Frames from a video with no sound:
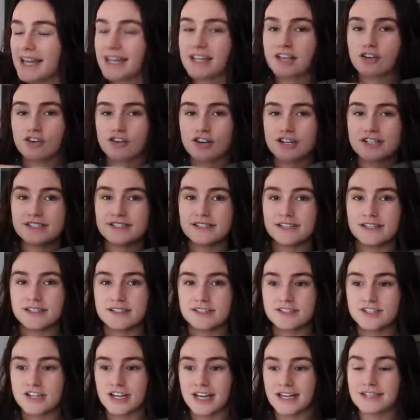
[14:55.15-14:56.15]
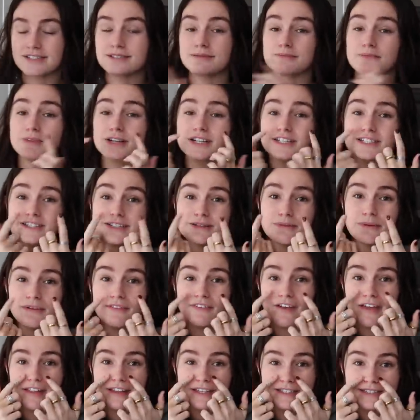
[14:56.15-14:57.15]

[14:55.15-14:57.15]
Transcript: Any creases she gets them, which to be fair,